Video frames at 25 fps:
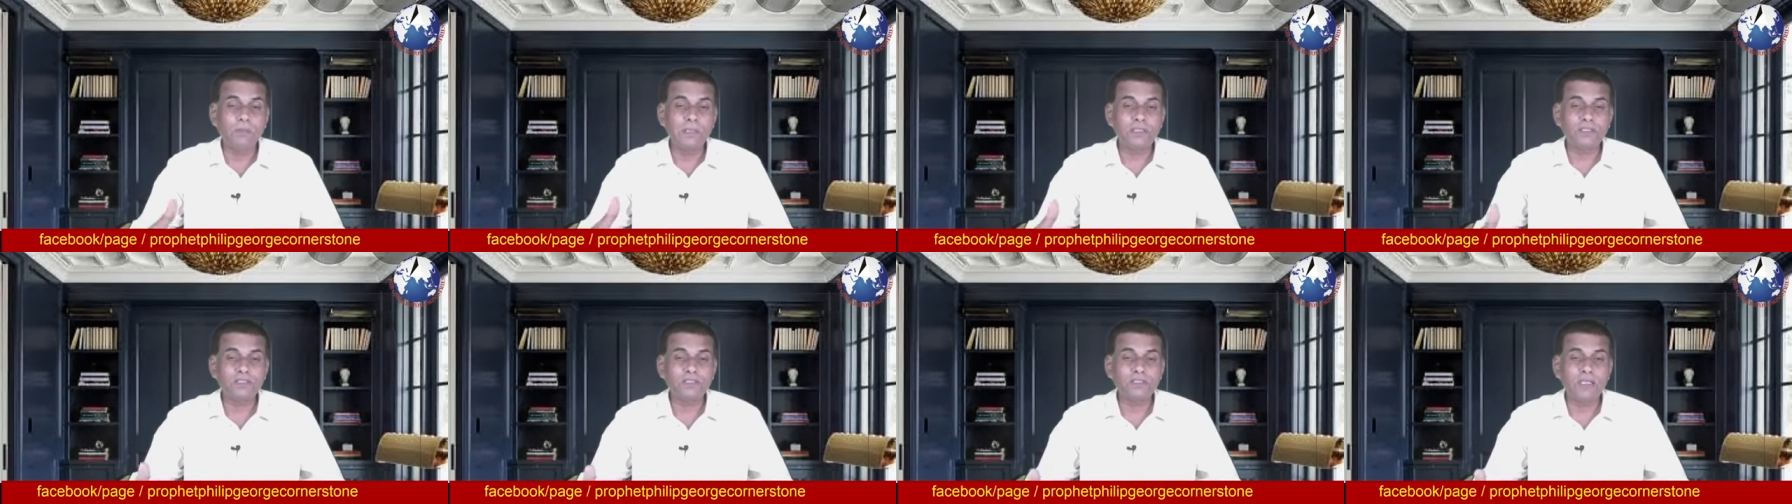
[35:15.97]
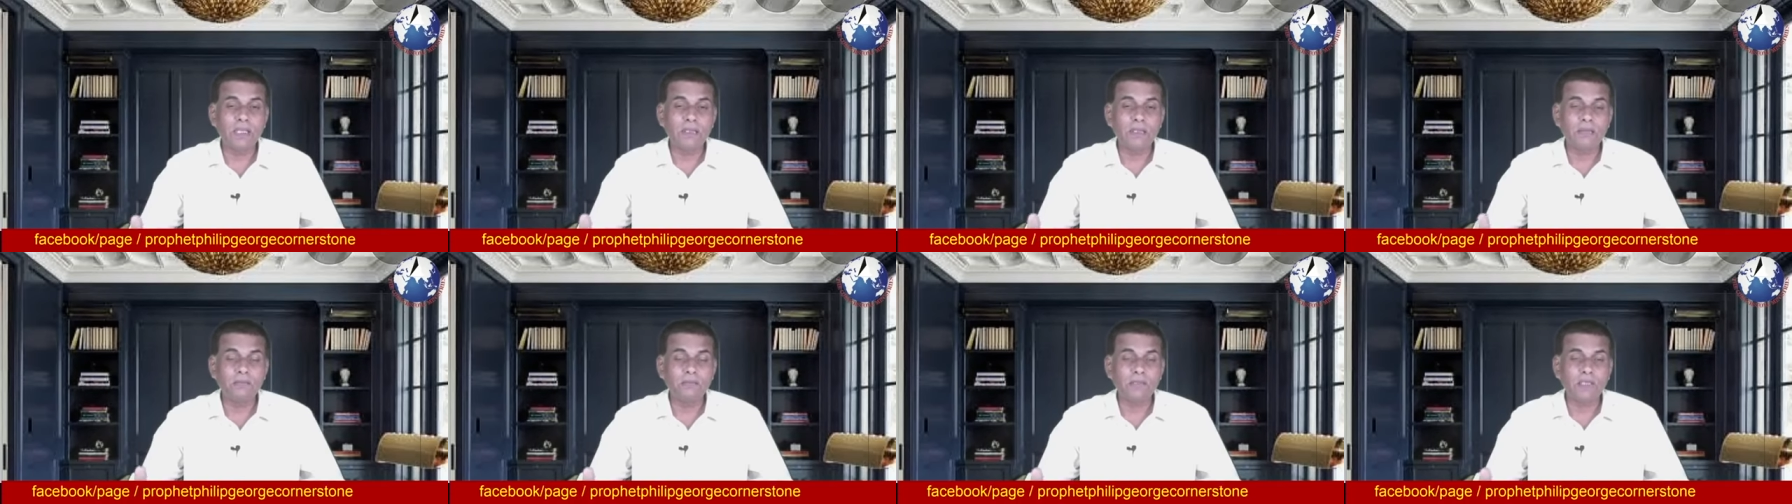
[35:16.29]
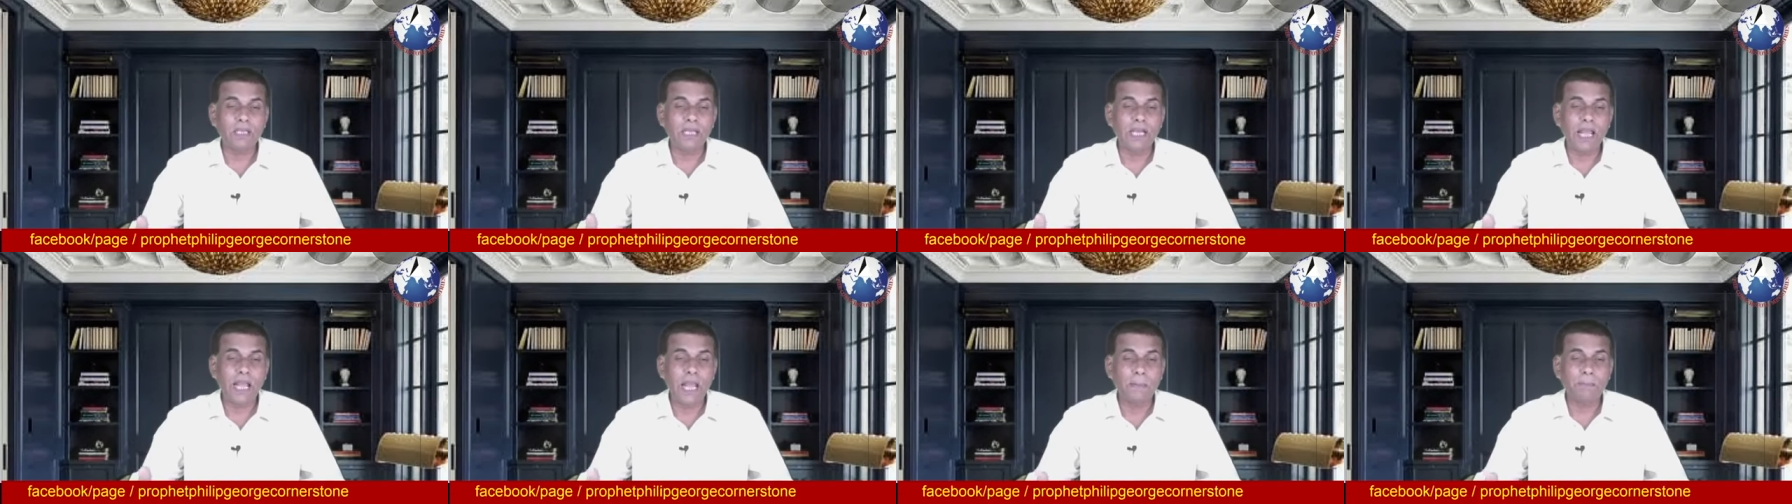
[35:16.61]
be
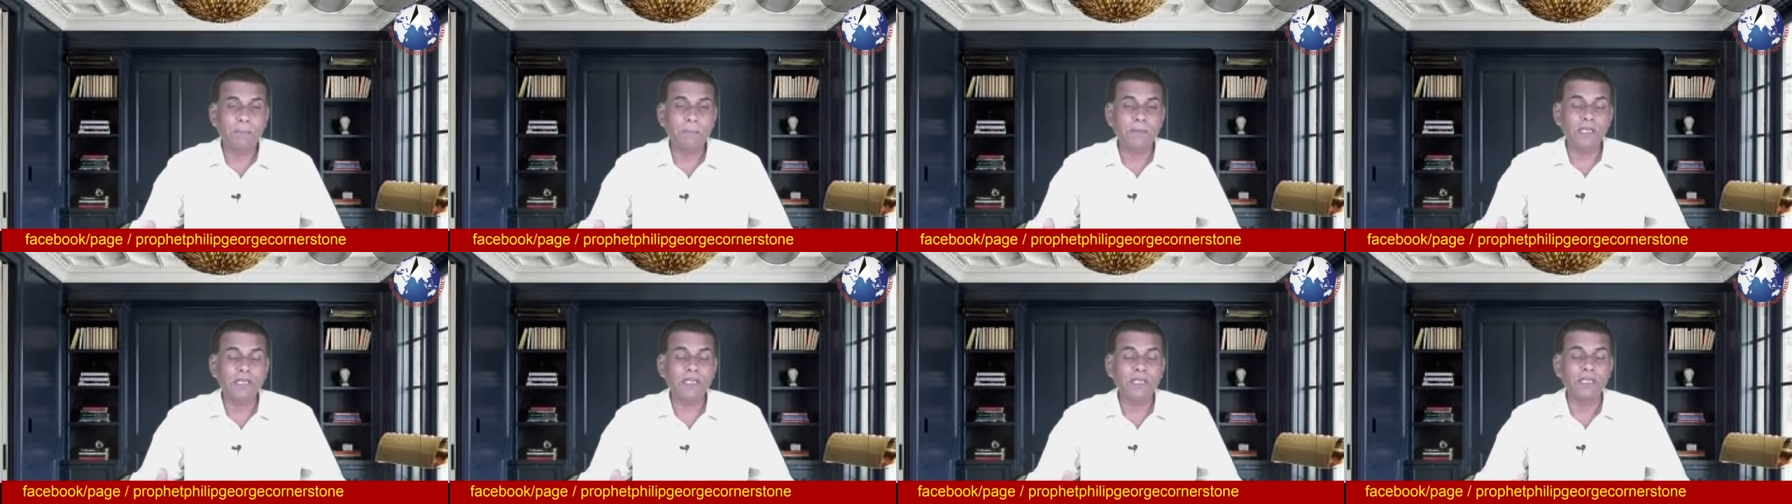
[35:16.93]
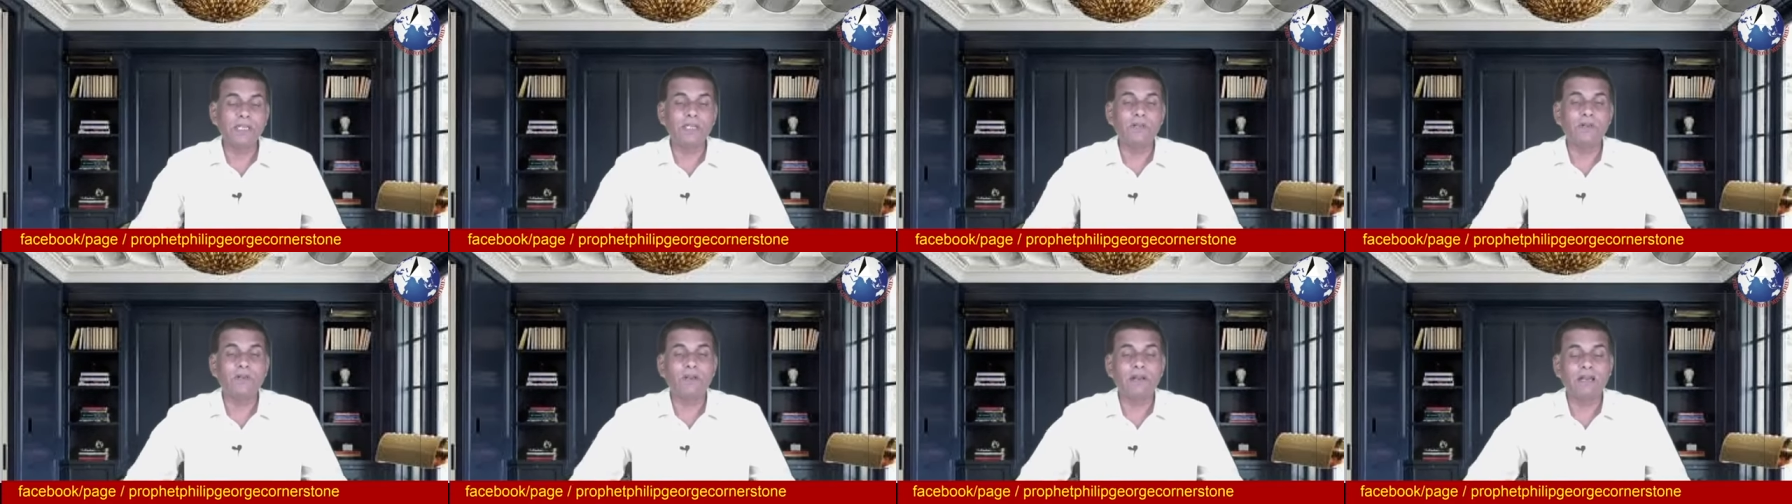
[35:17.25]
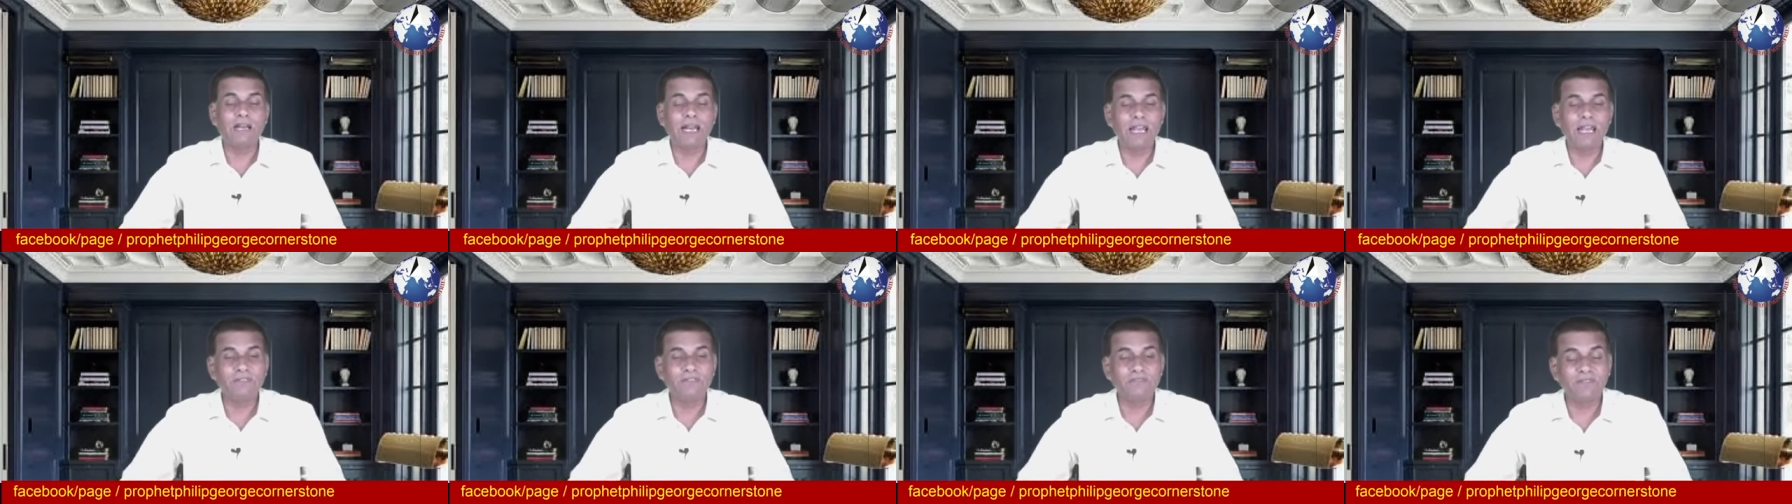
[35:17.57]
something happening in your
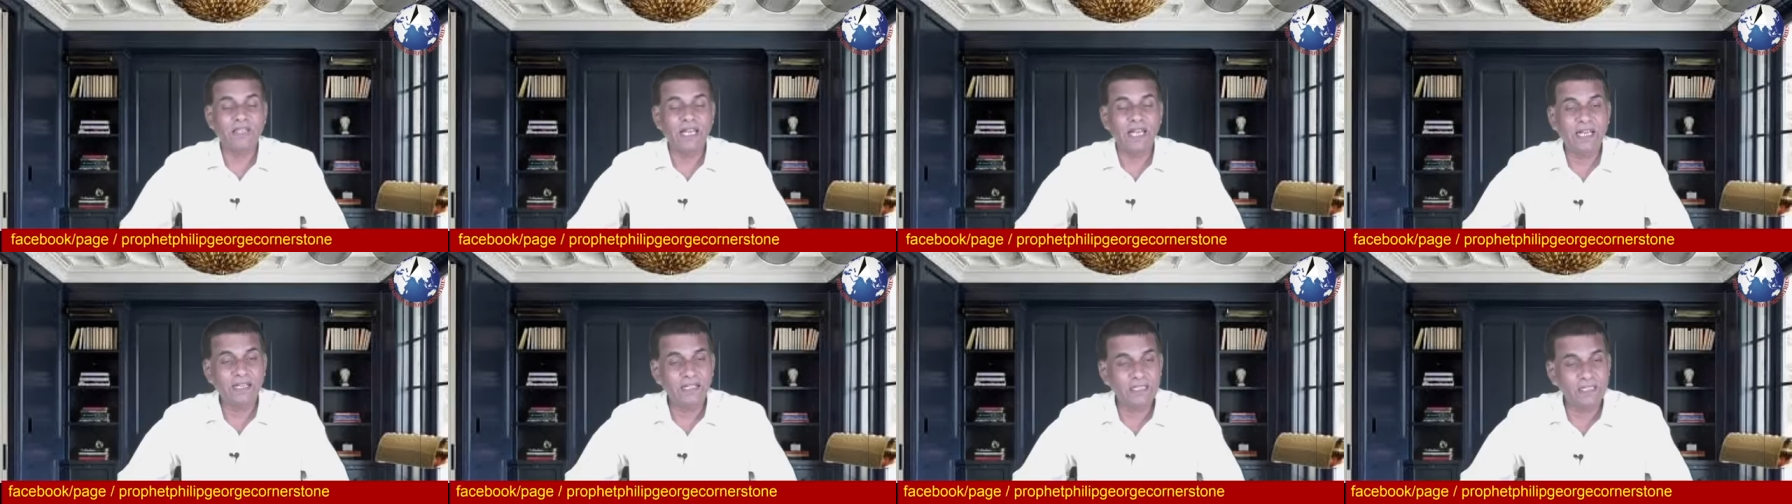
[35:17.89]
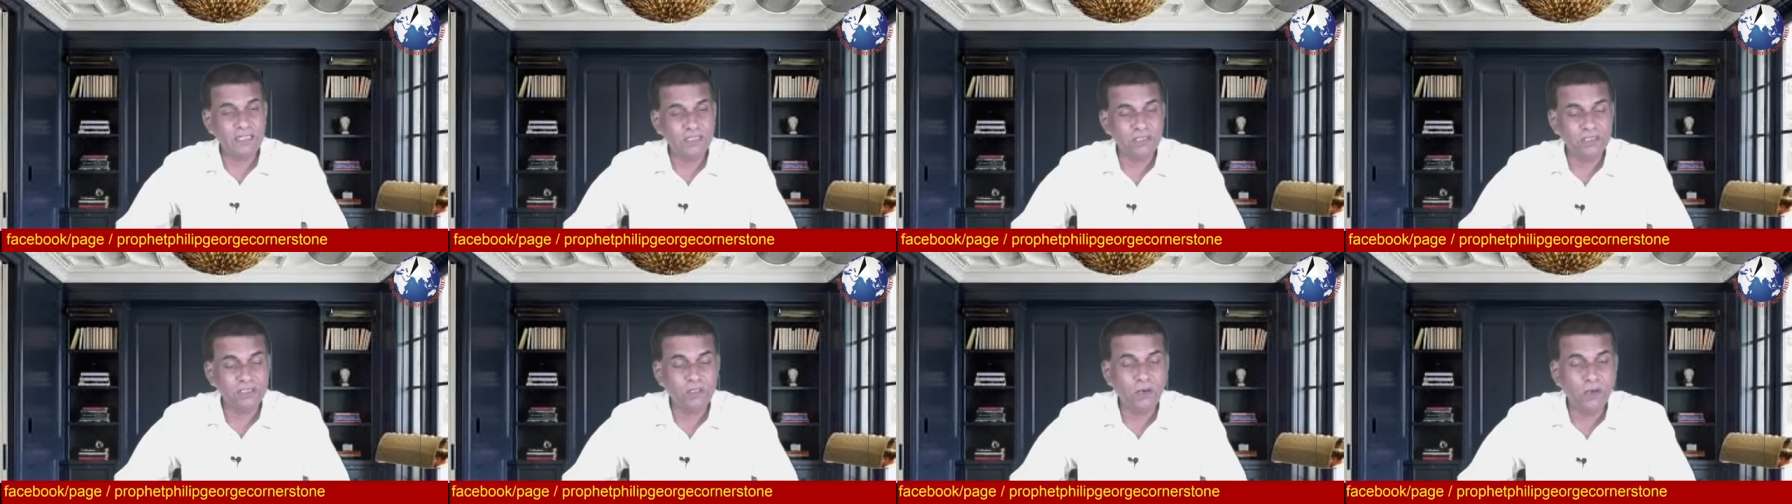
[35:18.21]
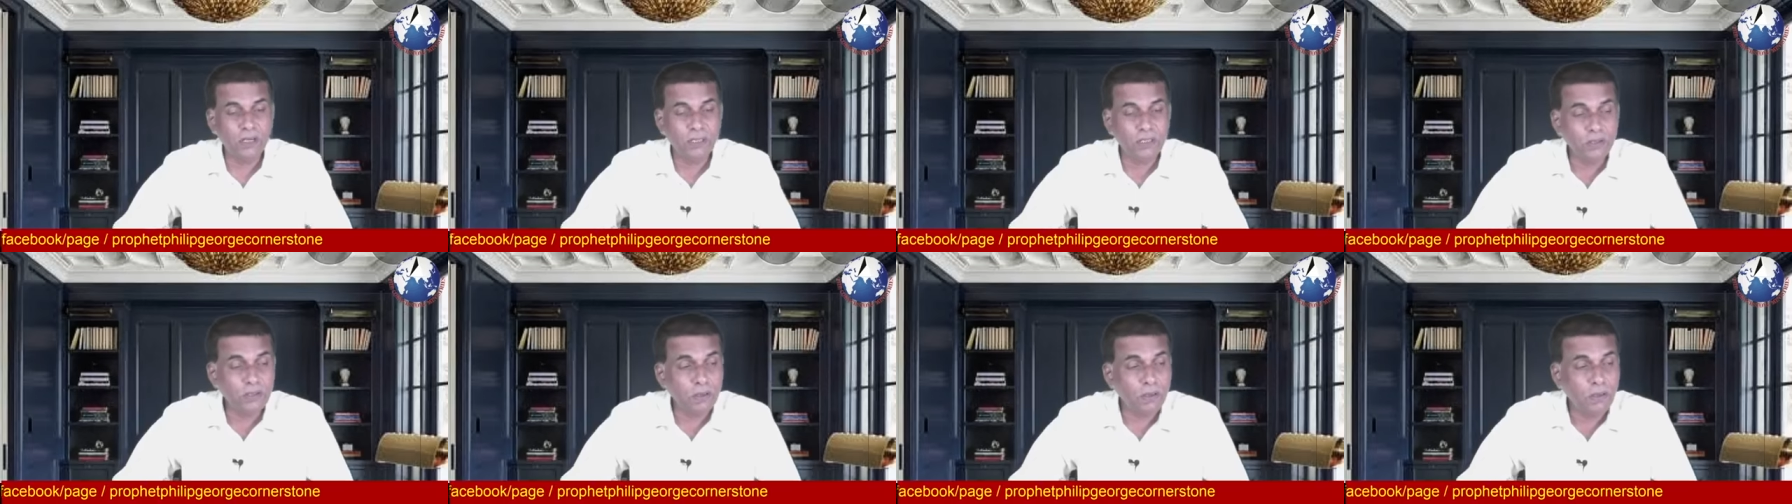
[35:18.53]
life that is
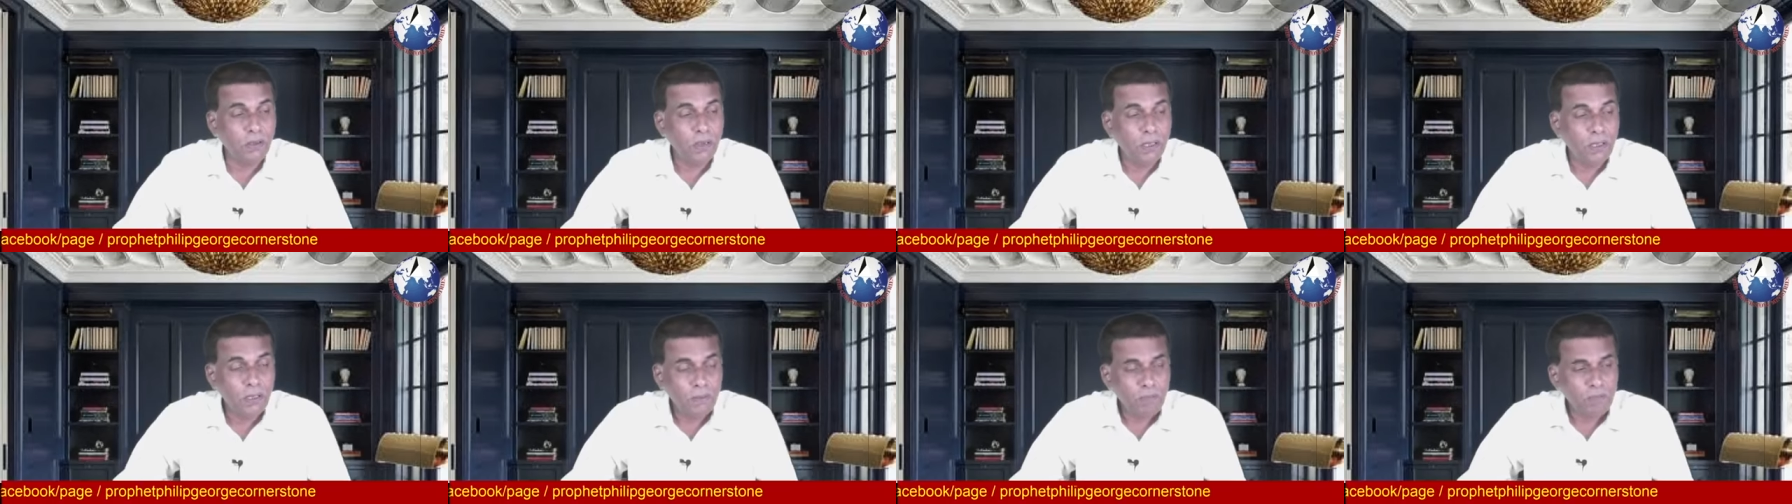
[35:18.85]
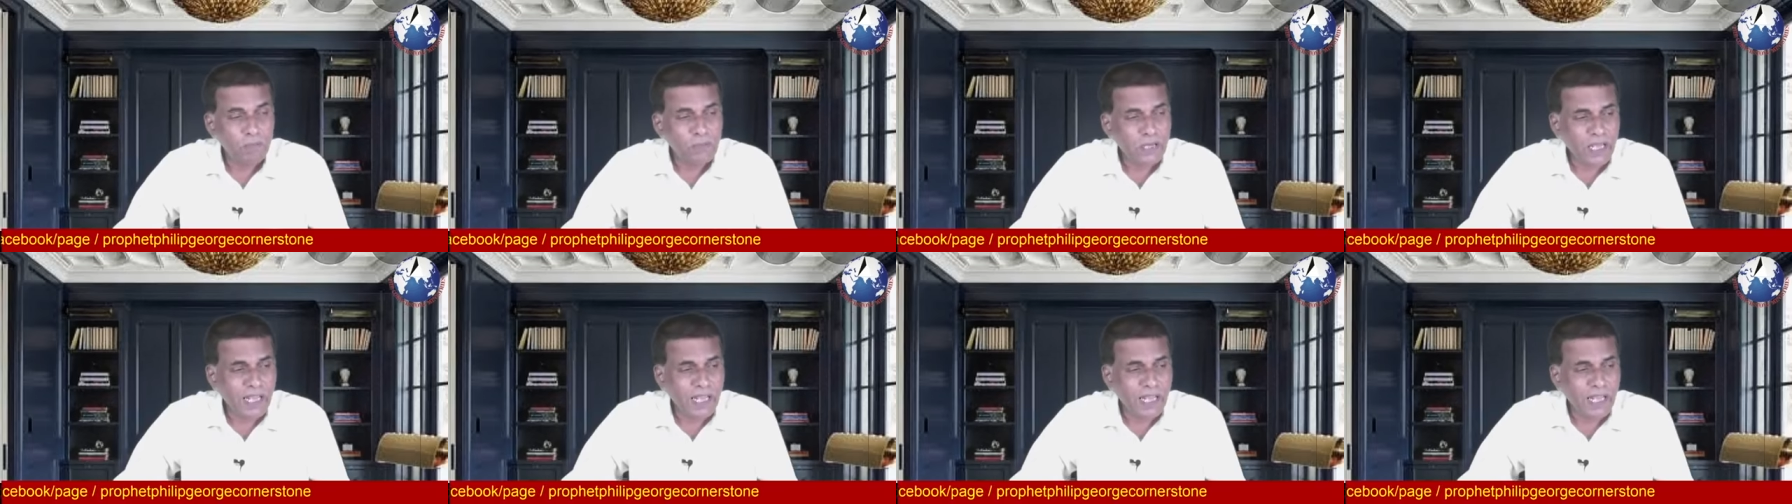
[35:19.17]
going to